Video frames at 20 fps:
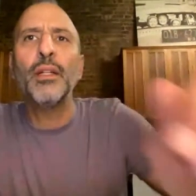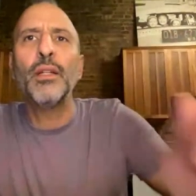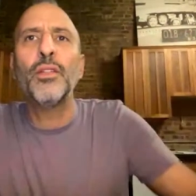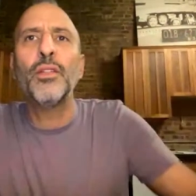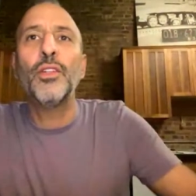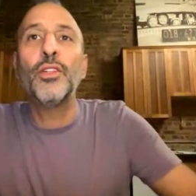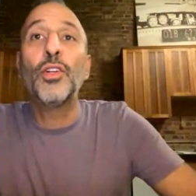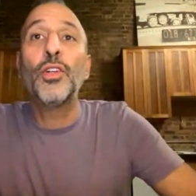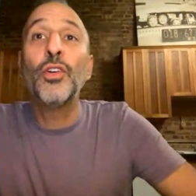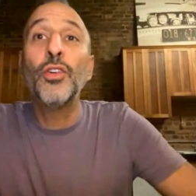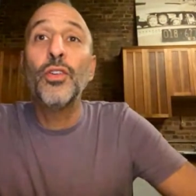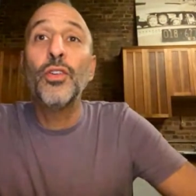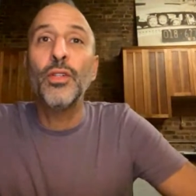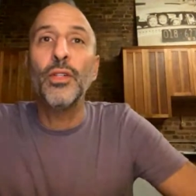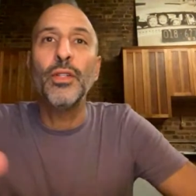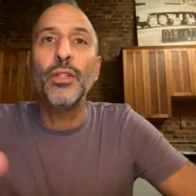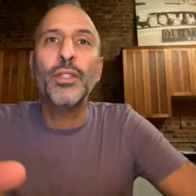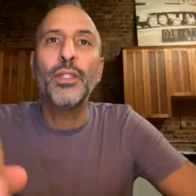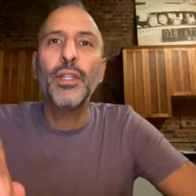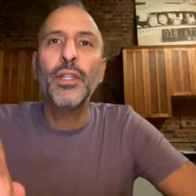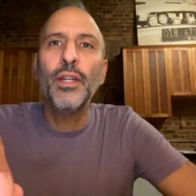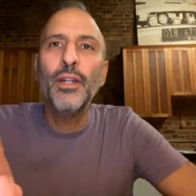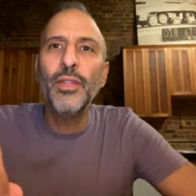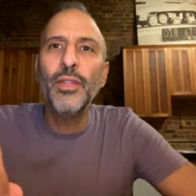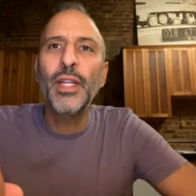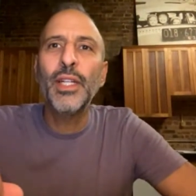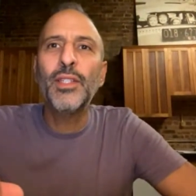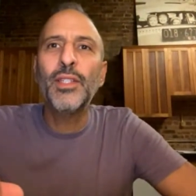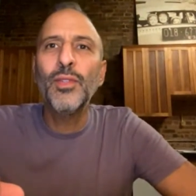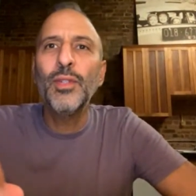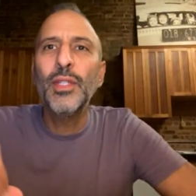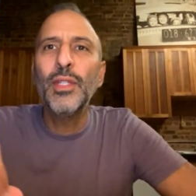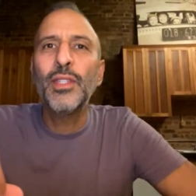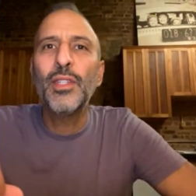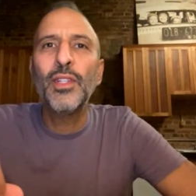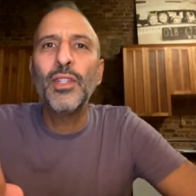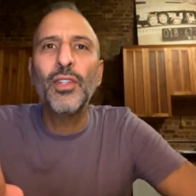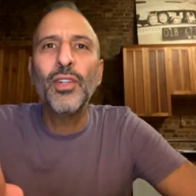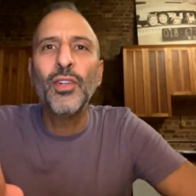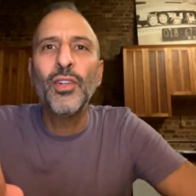The Turtles. Oh, that's who it is.
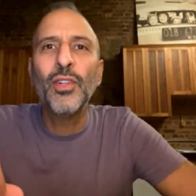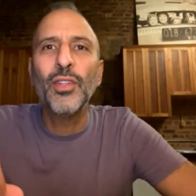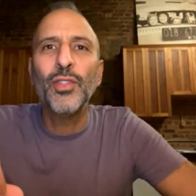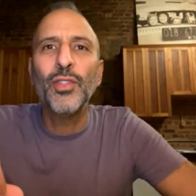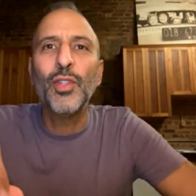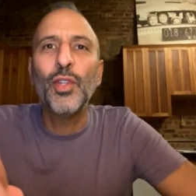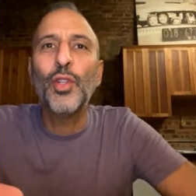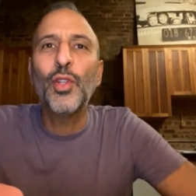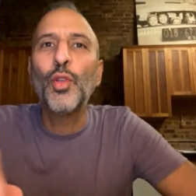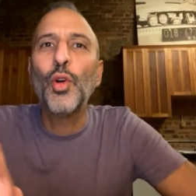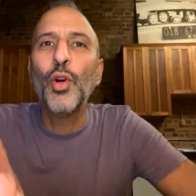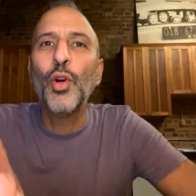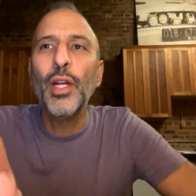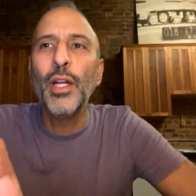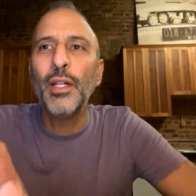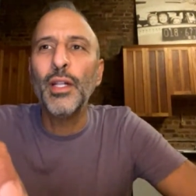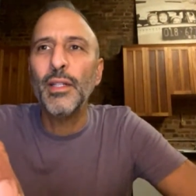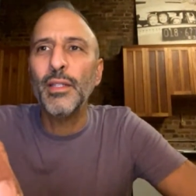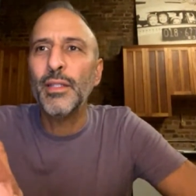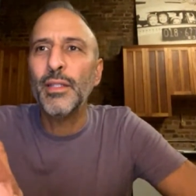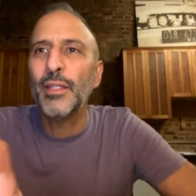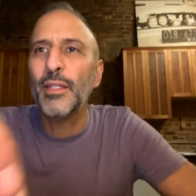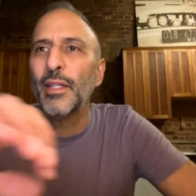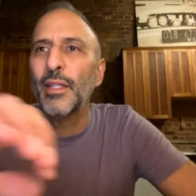The Turtles. The Toidles.